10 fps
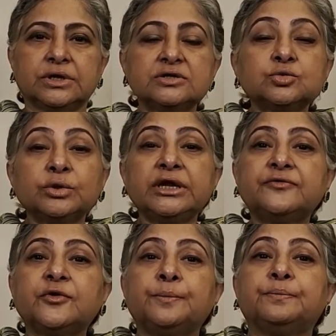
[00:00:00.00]
There's no
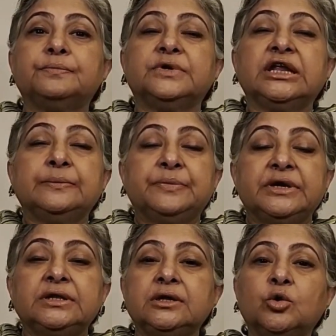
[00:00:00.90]
need for deep
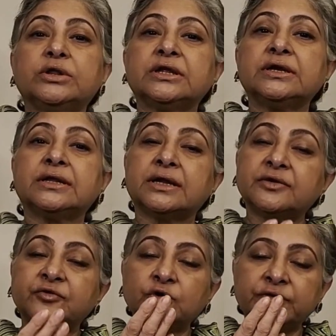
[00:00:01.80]
breathing or anything like
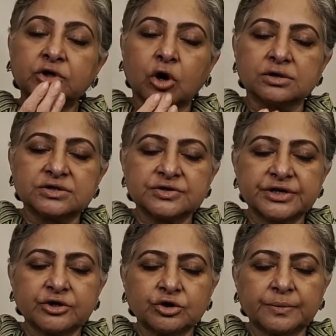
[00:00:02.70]
that. If you even
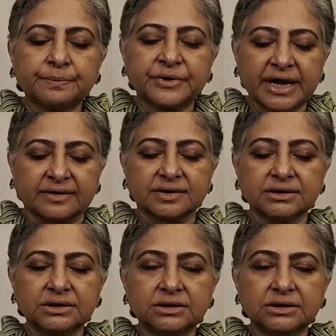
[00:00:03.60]
concentrate on the breath,